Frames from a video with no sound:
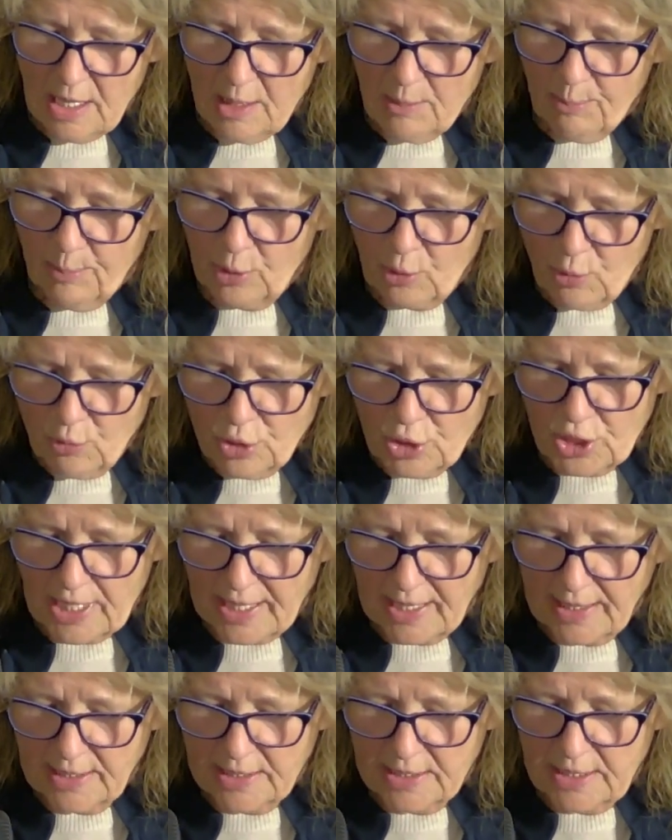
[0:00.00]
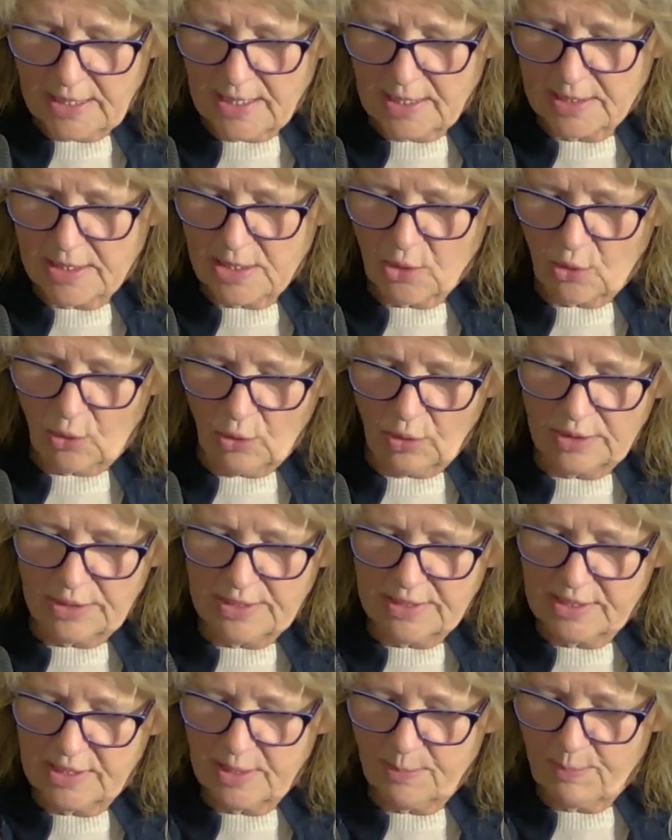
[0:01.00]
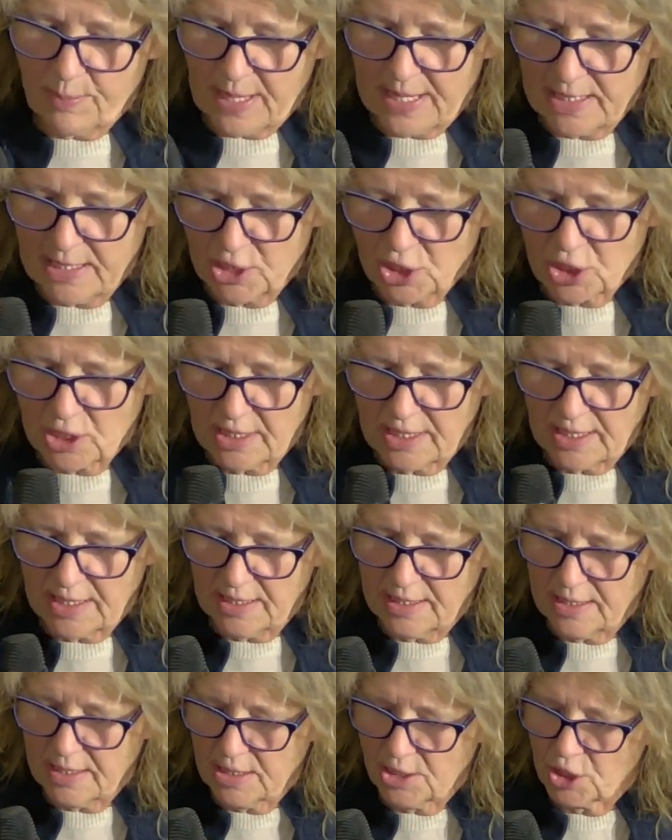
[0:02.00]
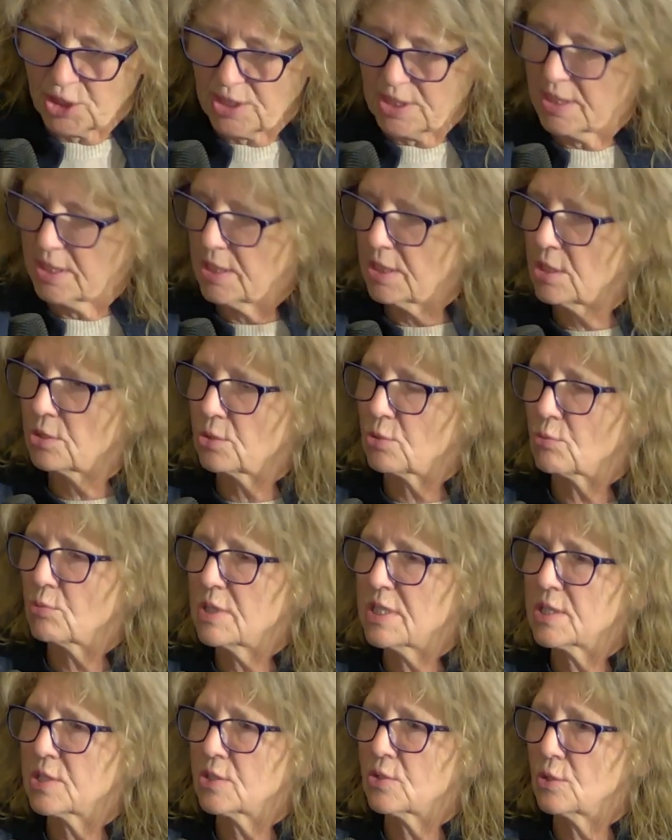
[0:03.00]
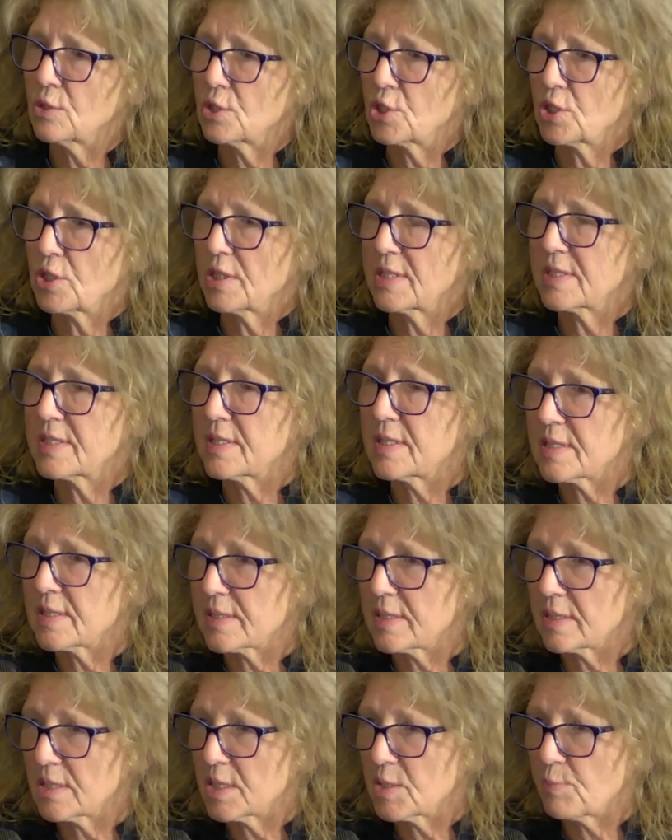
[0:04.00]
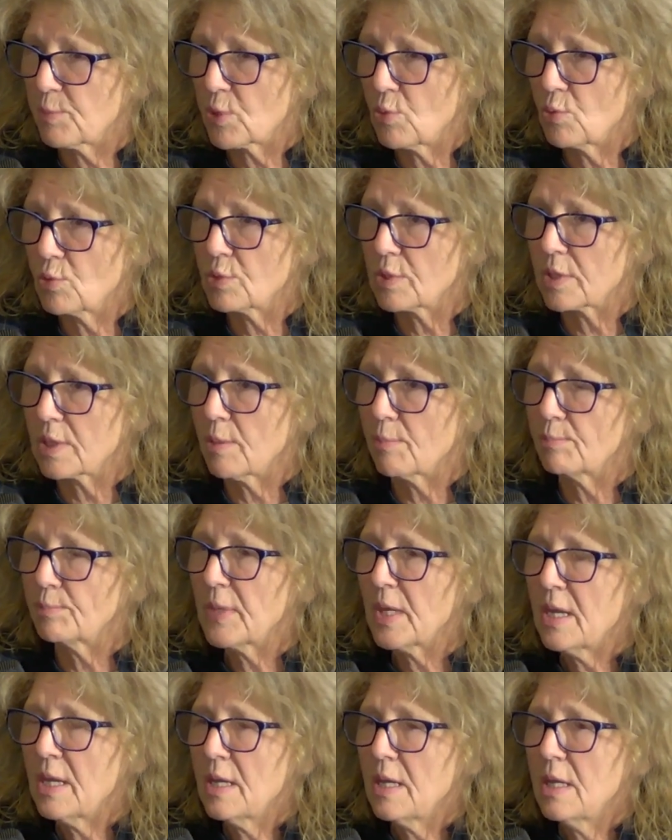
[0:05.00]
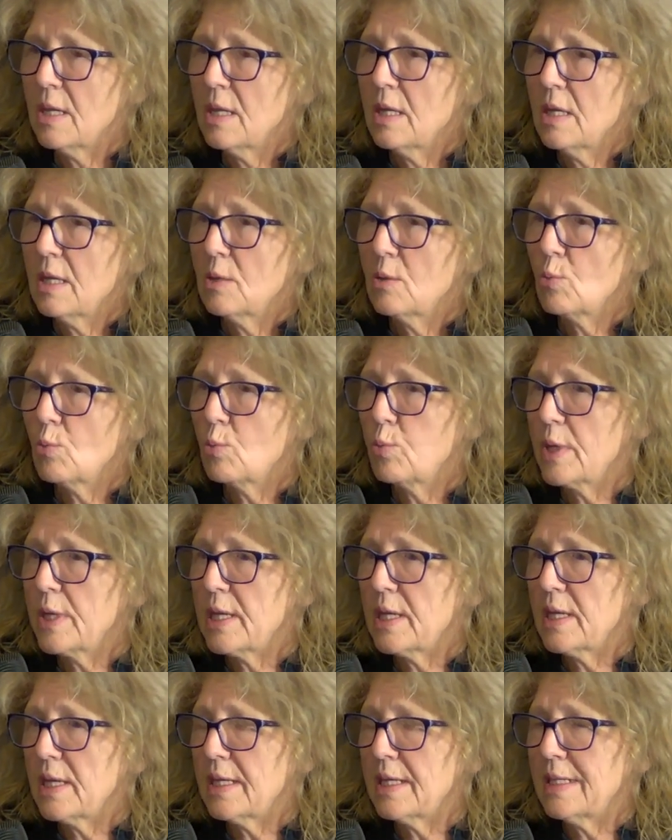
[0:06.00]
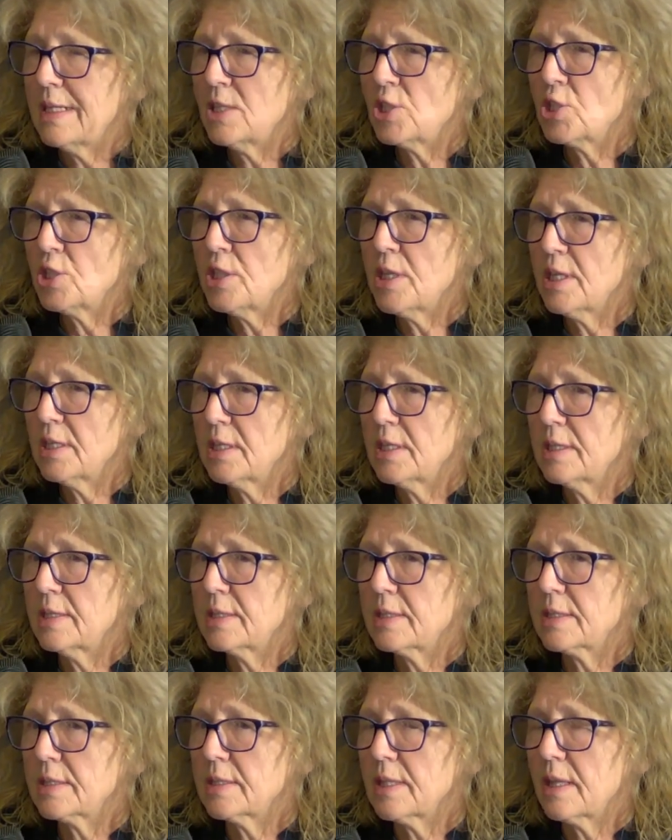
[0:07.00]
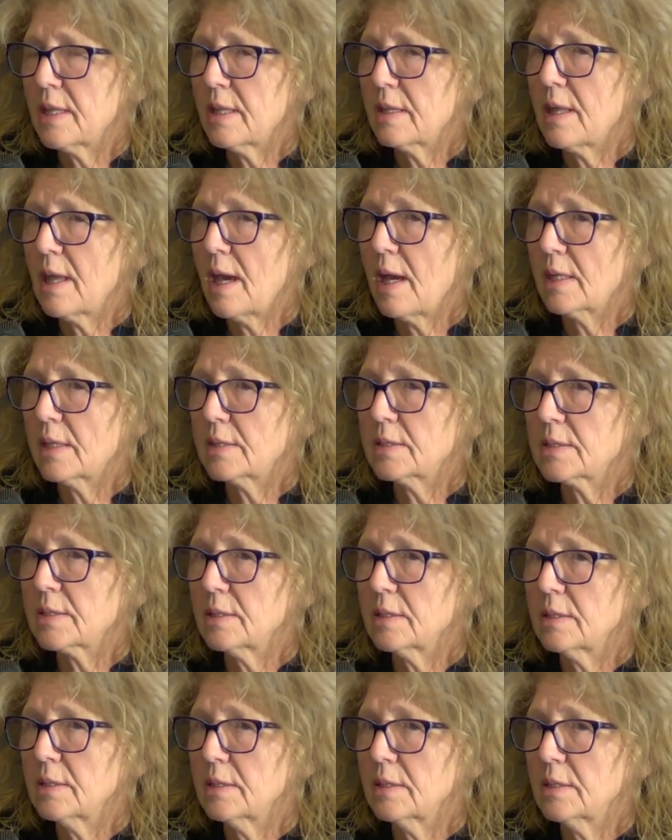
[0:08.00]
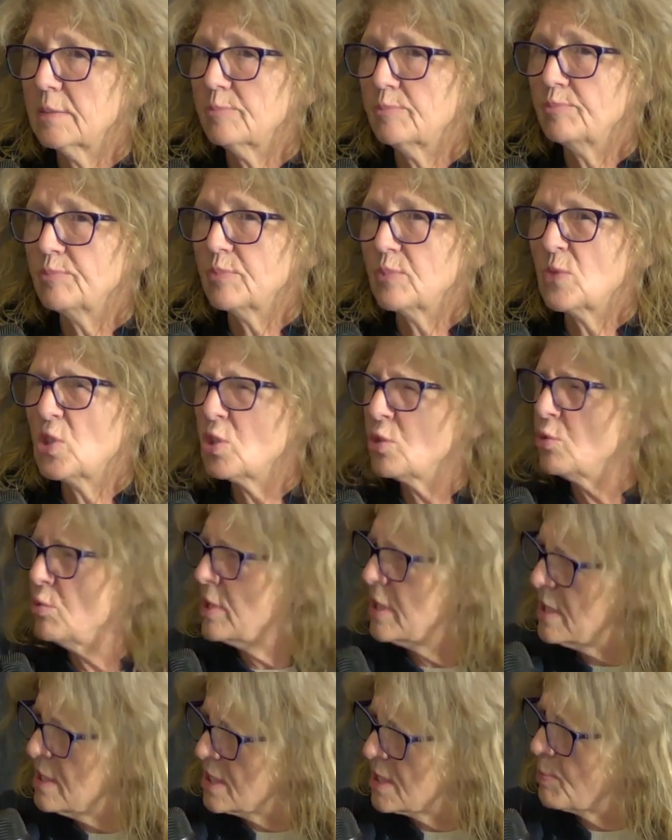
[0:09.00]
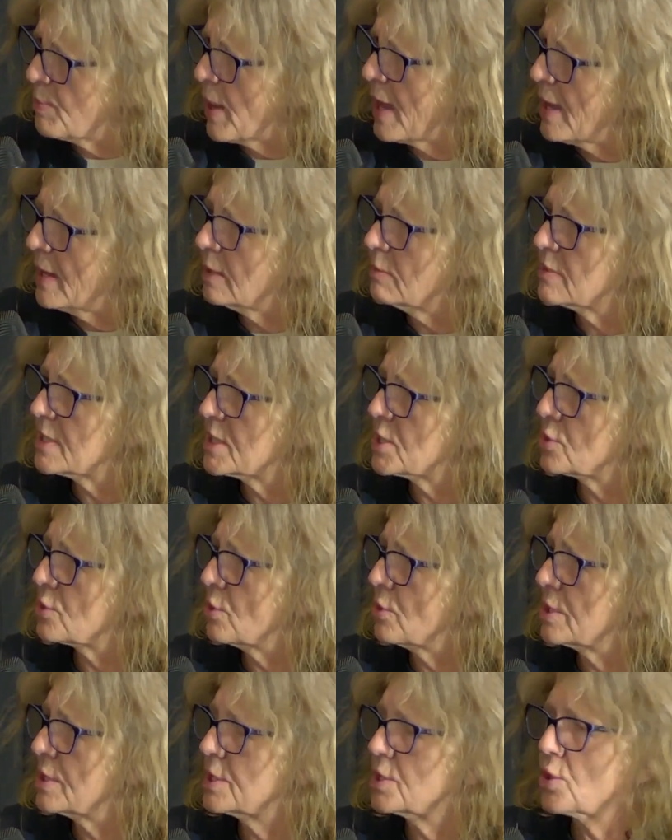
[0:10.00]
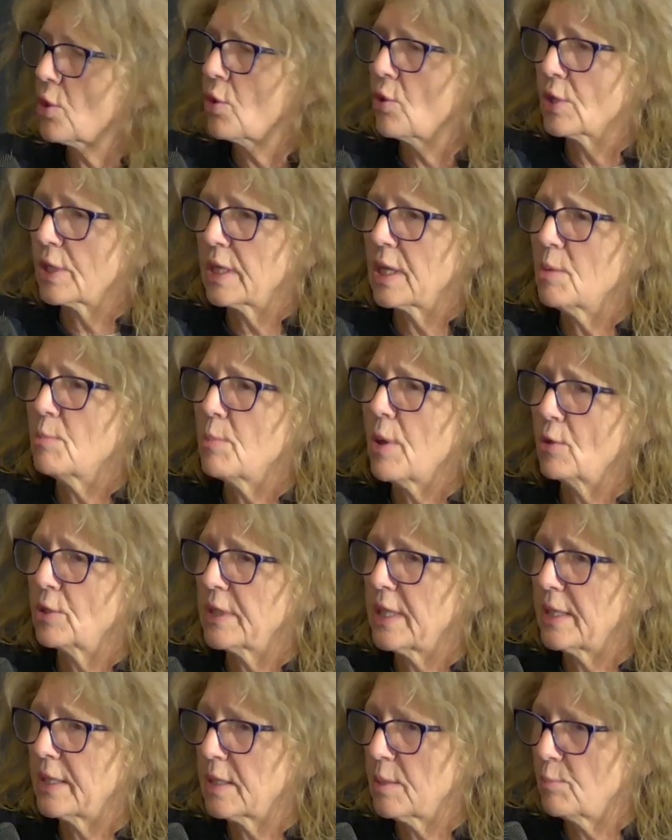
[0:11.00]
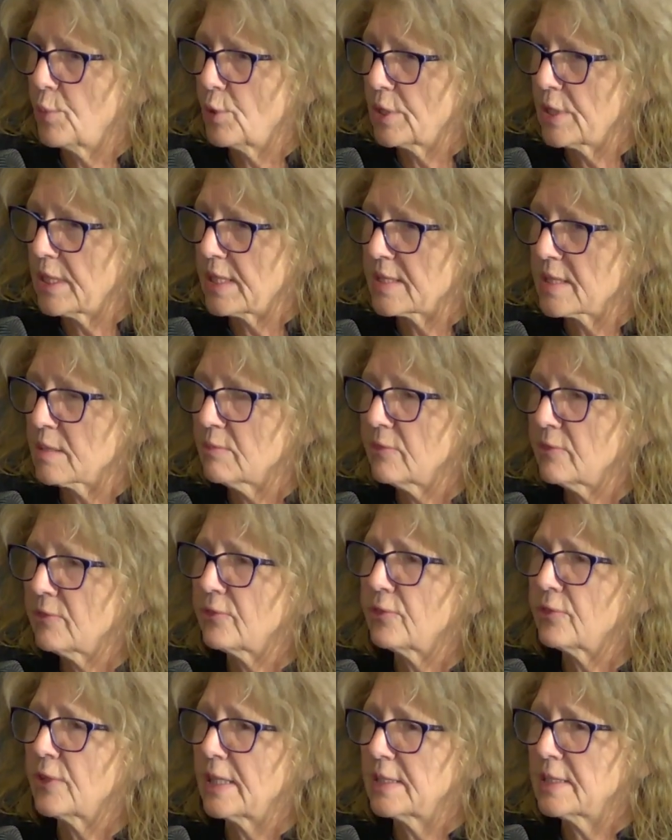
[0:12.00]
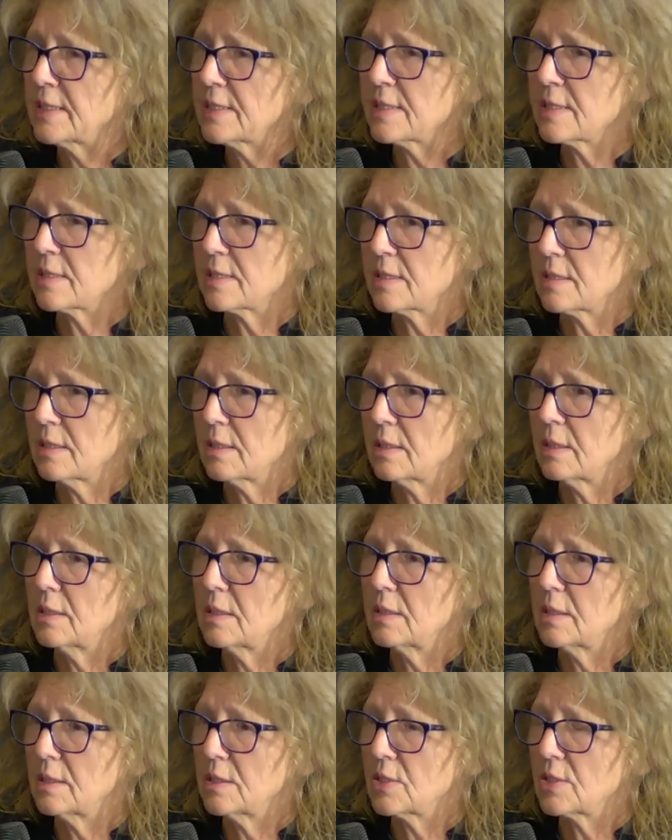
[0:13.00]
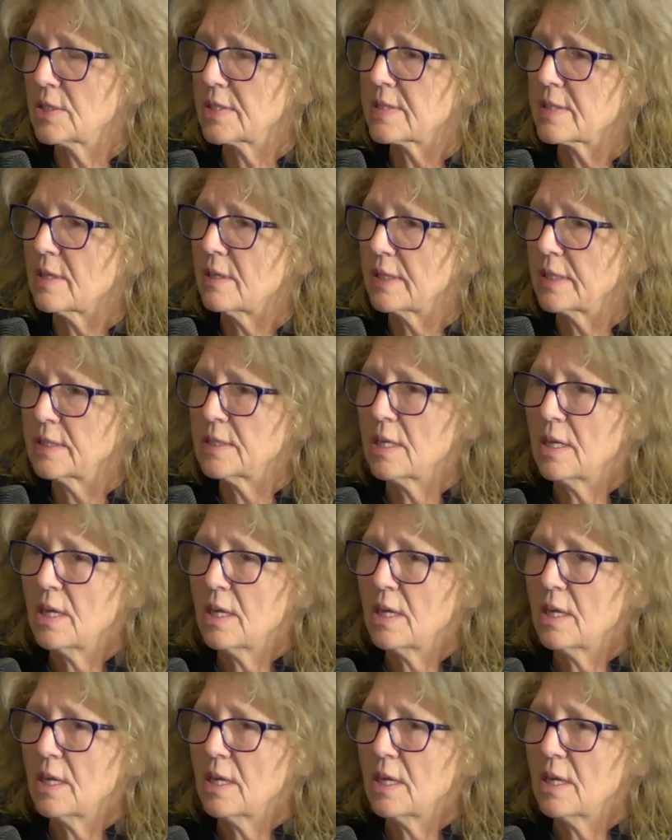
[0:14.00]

project. It's called the Patient-Initiated Research Assistance Program. We initiated that 2 years back. We started talking about that and putting some funds to the side